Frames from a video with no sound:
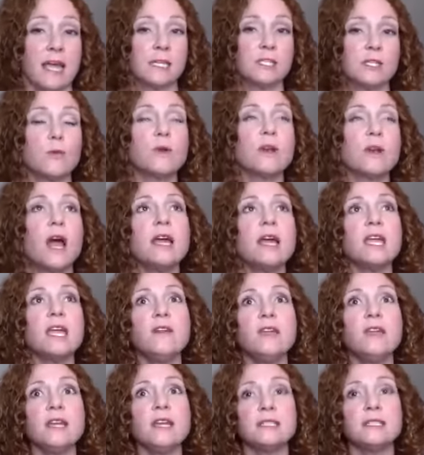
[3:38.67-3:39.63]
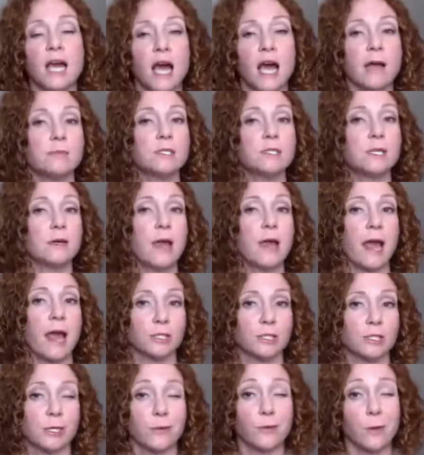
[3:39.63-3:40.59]
So we're not giving it time to
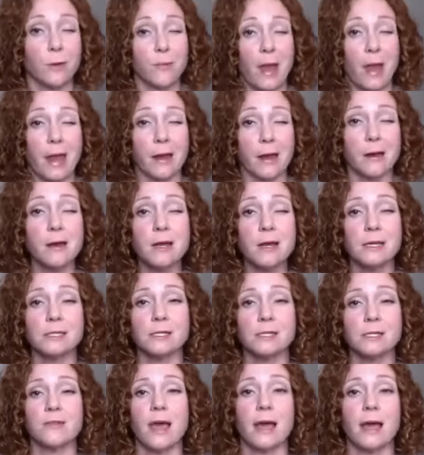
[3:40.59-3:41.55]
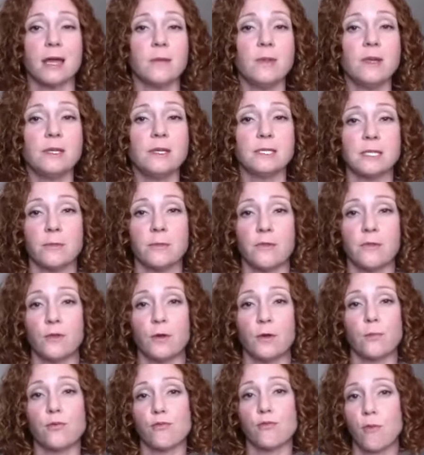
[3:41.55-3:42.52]
actually repair, and so that could be some of
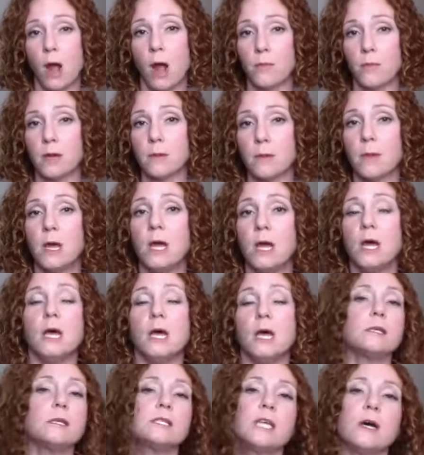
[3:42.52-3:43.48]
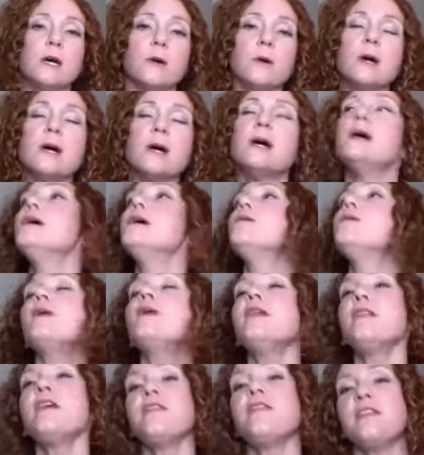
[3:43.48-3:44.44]
the problem. So
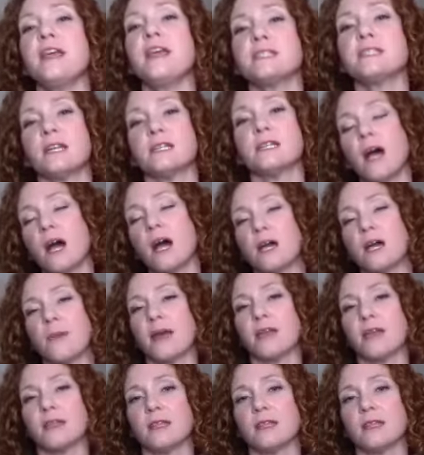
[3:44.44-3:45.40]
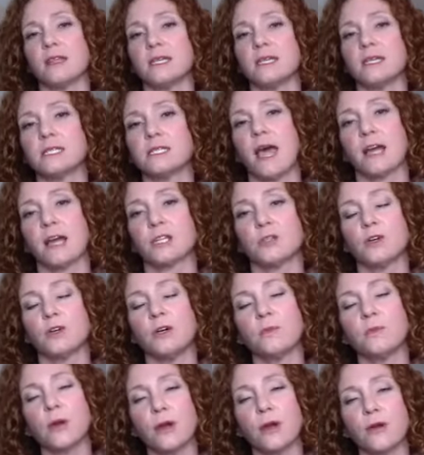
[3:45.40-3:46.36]
one of the things that I talk about in this
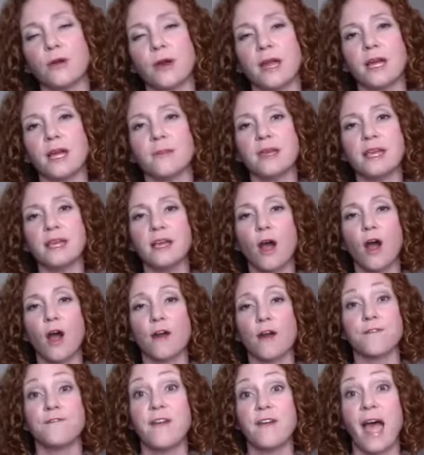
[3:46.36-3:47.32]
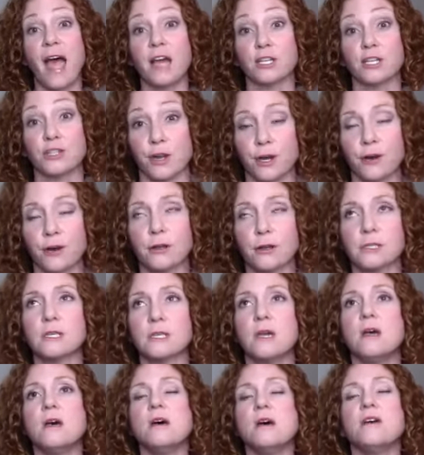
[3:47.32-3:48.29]
actual program are fat triggers.
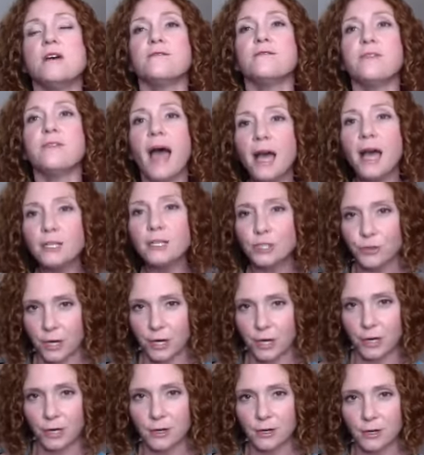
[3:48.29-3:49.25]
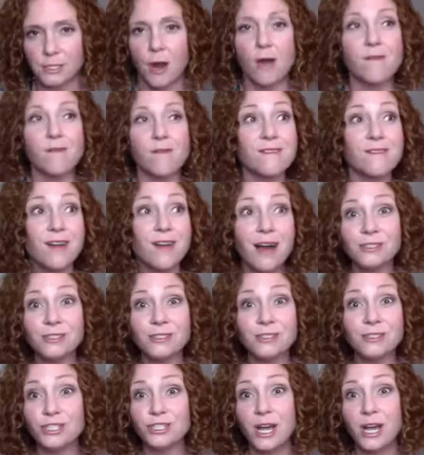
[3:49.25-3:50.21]
Fat triggers are not
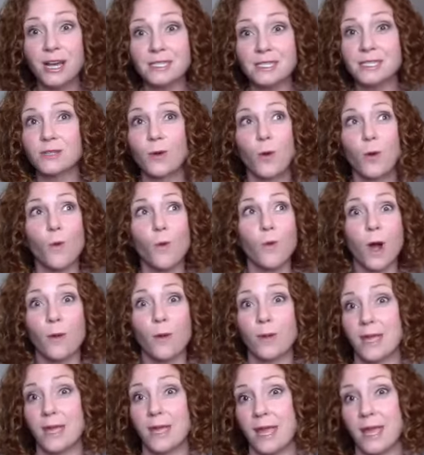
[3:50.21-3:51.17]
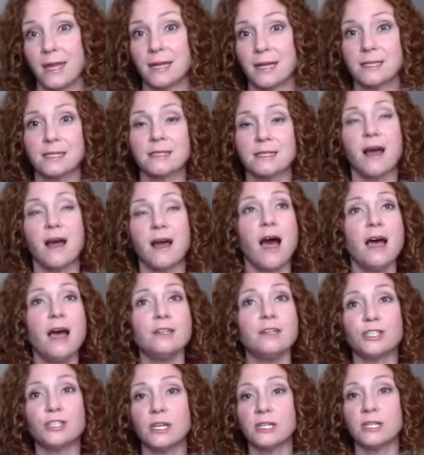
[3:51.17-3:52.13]
just what we eat. It's
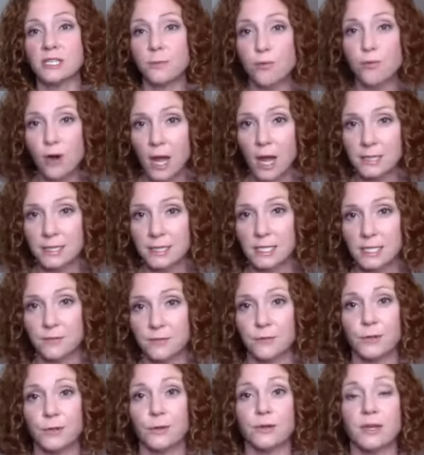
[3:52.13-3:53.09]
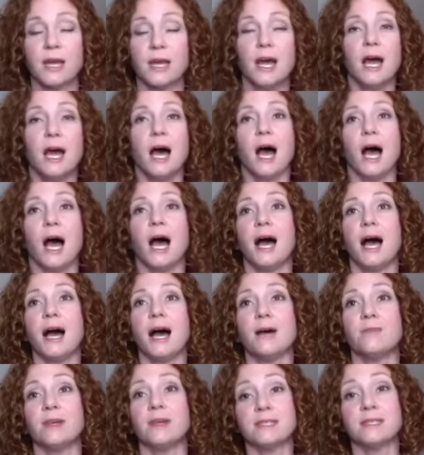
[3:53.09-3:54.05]
not just the processed food.
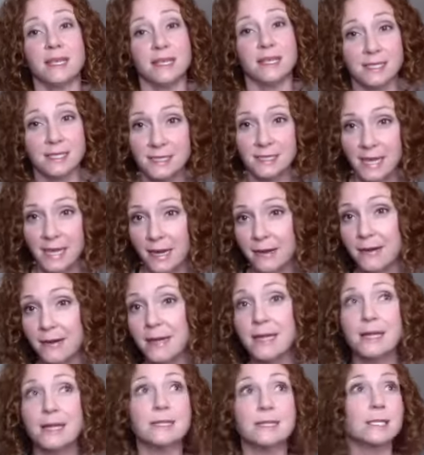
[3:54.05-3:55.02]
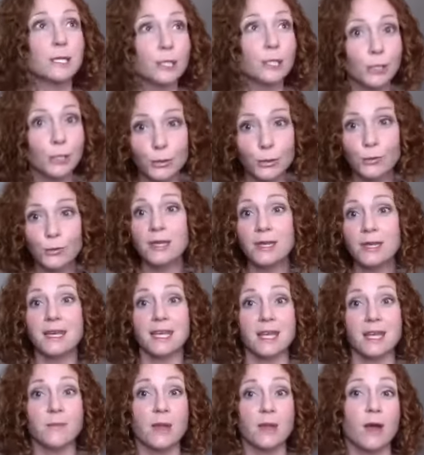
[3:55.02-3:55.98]
It's dairy, it's gluten,
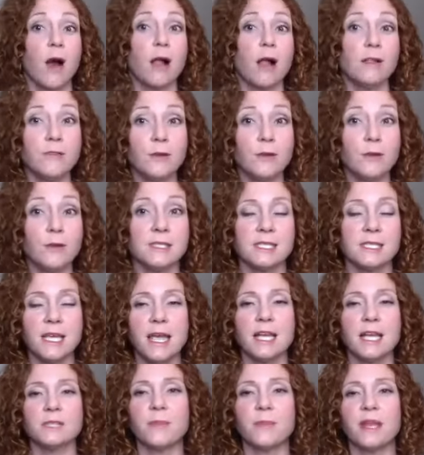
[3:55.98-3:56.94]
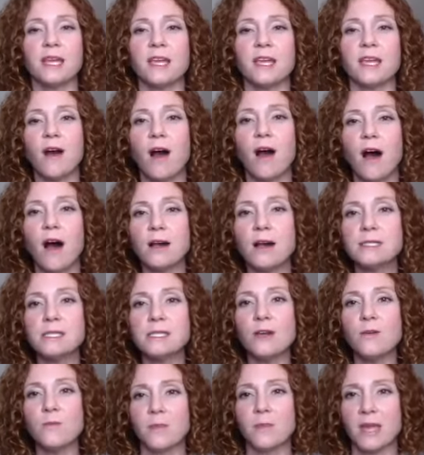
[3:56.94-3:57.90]
it can be all of those things, but it can
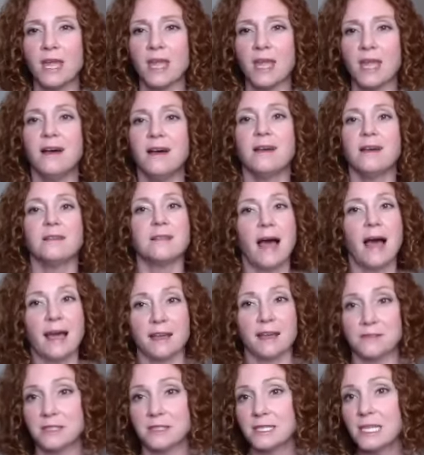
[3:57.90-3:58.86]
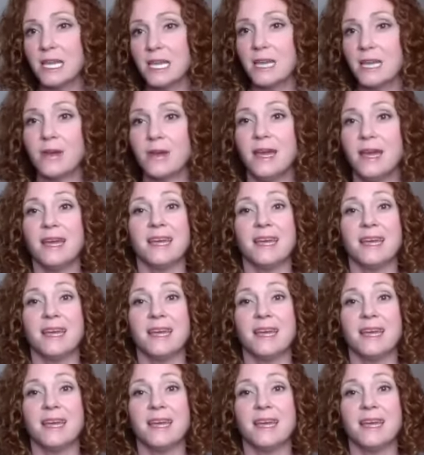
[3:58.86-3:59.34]
also be lack of sleep.